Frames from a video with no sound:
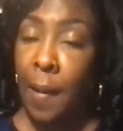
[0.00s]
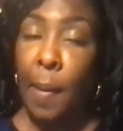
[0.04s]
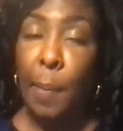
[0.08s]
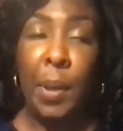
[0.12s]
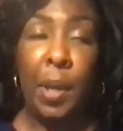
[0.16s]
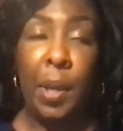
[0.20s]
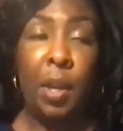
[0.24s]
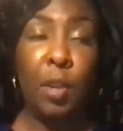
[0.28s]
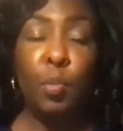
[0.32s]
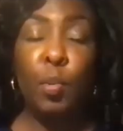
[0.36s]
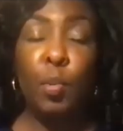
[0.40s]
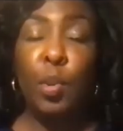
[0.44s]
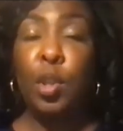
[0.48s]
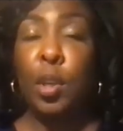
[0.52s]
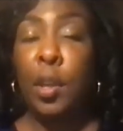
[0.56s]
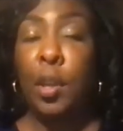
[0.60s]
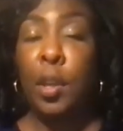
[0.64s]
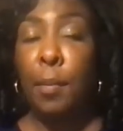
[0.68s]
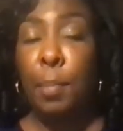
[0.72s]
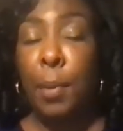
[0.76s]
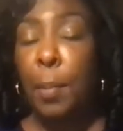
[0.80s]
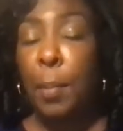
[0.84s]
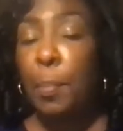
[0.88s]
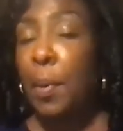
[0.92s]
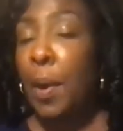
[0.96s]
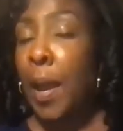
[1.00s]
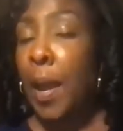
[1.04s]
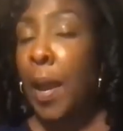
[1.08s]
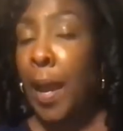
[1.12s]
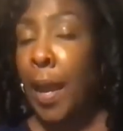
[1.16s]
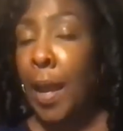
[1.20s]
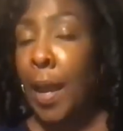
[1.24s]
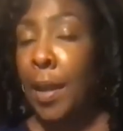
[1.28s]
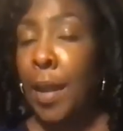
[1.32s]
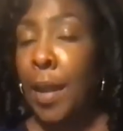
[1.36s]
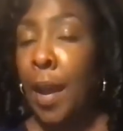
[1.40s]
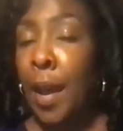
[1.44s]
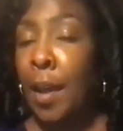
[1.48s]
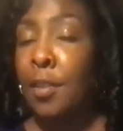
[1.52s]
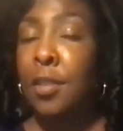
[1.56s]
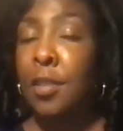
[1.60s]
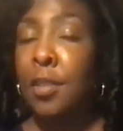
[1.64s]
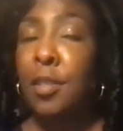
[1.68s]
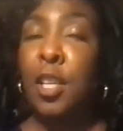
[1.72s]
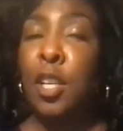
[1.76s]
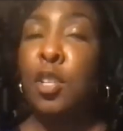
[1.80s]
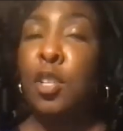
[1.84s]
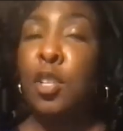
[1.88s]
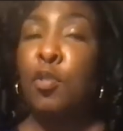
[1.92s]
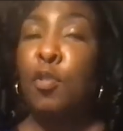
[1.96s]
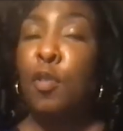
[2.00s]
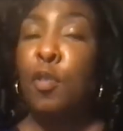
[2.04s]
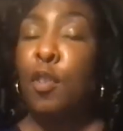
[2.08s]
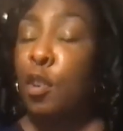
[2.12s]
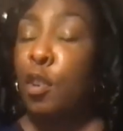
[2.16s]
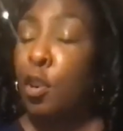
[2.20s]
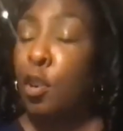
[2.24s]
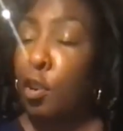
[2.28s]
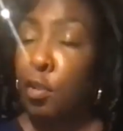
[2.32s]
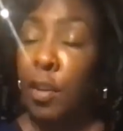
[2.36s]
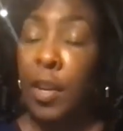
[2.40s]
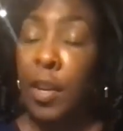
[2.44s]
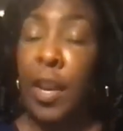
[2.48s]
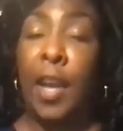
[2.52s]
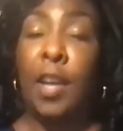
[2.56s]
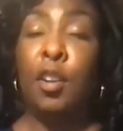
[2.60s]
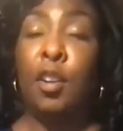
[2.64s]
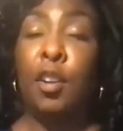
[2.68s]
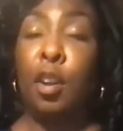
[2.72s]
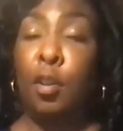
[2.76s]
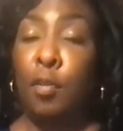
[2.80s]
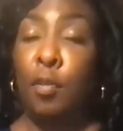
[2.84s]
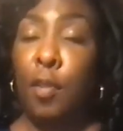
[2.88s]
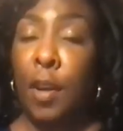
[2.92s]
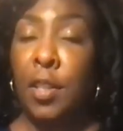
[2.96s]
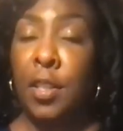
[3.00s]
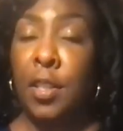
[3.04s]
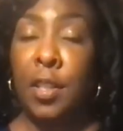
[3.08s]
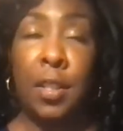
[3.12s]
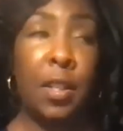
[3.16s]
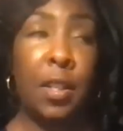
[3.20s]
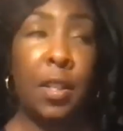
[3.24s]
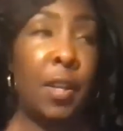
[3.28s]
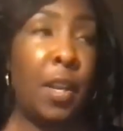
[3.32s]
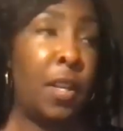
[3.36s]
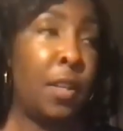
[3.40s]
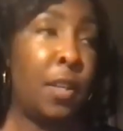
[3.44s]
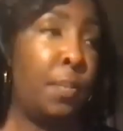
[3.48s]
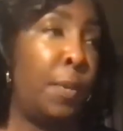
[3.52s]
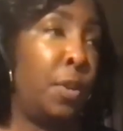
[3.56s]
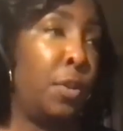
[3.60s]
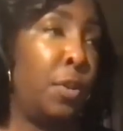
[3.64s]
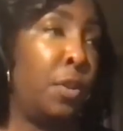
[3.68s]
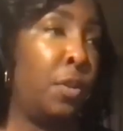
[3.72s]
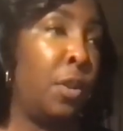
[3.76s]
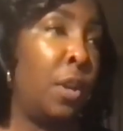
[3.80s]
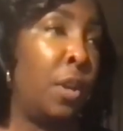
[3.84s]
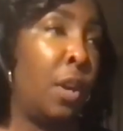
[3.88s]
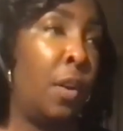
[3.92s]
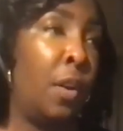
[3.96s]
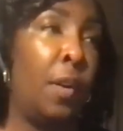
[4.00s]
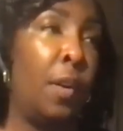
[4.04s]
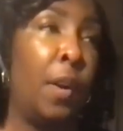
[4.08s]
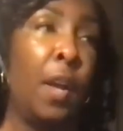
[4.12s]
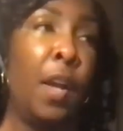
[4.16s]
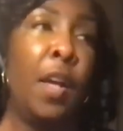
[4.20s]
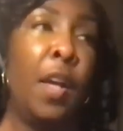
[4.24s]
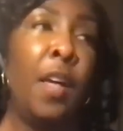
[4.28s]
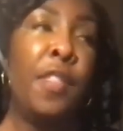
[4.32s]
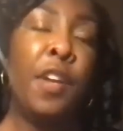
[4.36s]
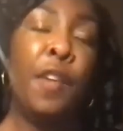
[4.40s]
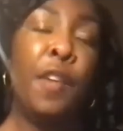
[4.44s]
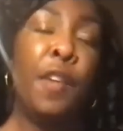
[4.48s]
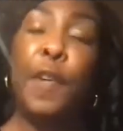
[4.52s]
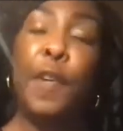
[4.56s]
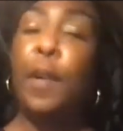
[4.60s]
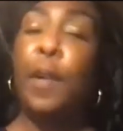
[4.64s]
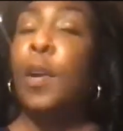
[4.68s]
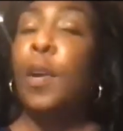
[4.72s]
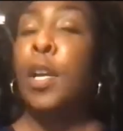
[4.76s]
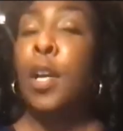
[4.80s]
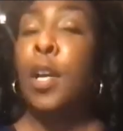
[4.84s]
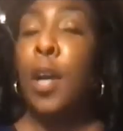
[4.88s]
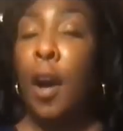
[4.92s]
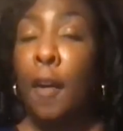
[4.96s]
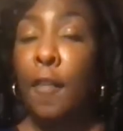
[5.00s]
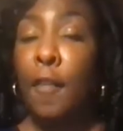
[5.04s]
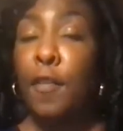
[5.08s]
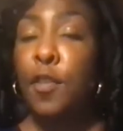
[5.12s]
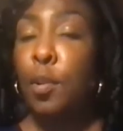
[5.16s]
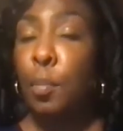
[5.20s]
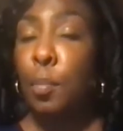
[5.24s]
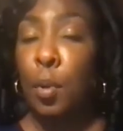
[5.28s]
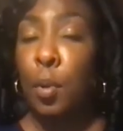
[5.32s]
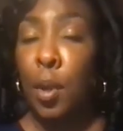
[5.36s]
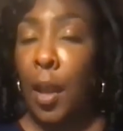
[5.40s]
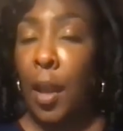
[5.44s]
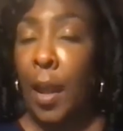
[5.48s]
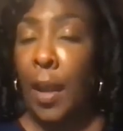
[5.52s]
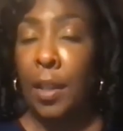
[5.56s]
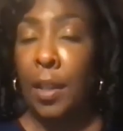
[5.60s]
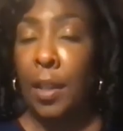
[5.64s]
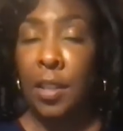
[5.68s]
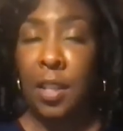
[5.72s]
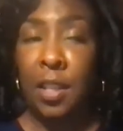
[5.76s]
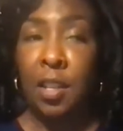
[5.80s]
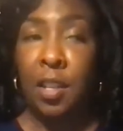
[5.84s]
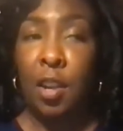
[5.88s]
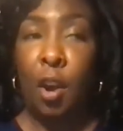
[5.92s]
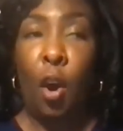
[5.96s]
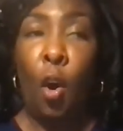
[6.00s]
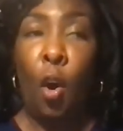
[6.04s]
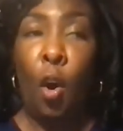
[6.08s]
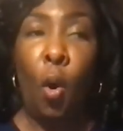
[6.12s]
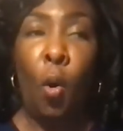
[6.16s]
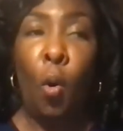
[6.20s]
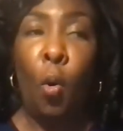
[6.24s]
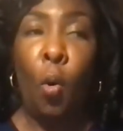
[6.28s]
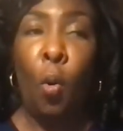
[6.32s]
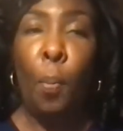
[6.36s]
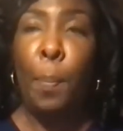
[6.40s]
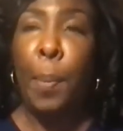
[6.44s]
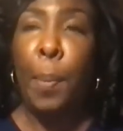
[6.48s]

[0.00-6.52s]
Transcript: Because when you give people handouts, then you create a crutch, and the next minute you know, they're very comfortable, like this whole